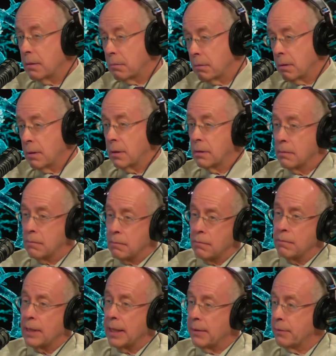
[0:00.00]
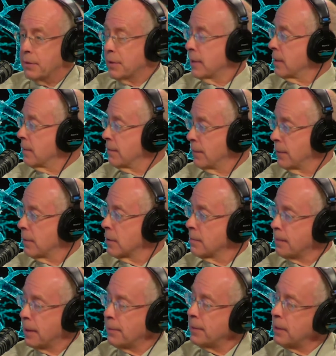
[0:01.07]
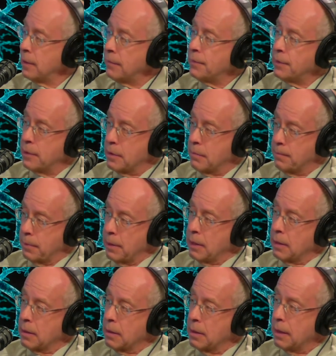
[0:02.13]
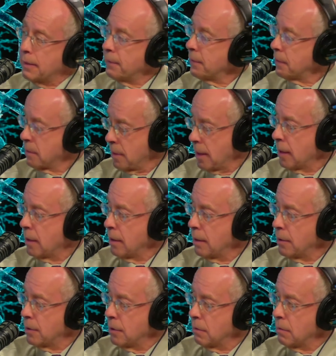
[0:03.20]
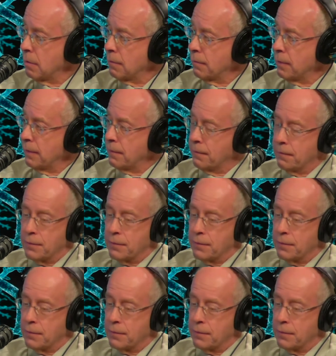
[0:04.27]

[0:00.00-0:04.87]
Um, I would say the field is probably evenly split on the second issue of if